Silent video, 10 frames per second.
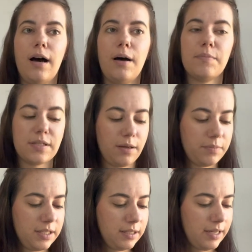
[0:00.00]

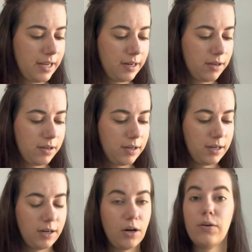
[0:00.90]
something that
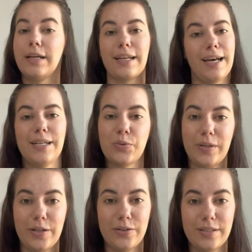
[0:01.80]
only clients
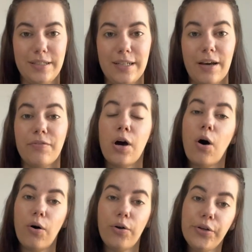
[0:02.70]
with OCD have.
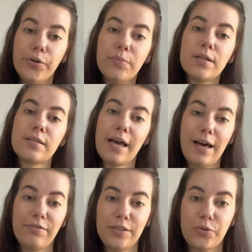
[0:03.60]
All humans
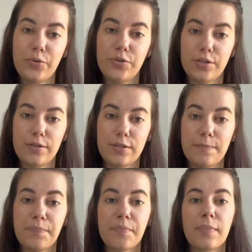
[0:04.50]
have
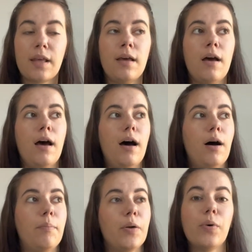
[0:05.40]
intrusions.
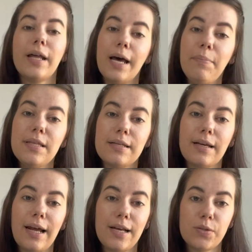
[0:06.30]
But what happens in
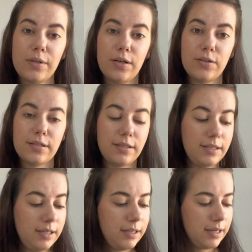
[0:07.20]
clients with
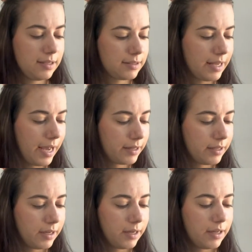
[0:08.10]
OCD is that
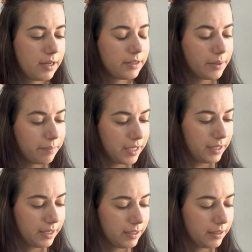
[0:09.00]
the
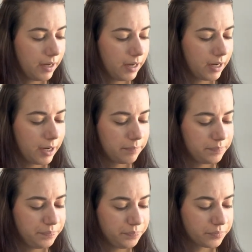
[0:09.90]
meaning
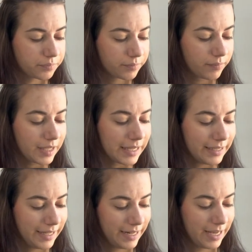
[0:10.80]

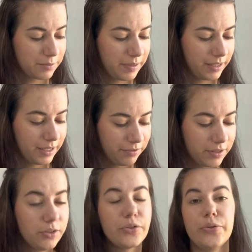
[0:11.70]
that has been
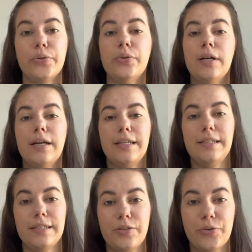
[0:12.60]
given to
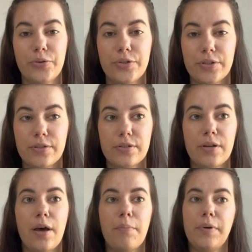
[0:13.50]
these intrusions
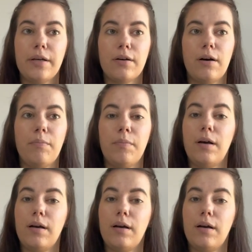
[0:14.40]
becomes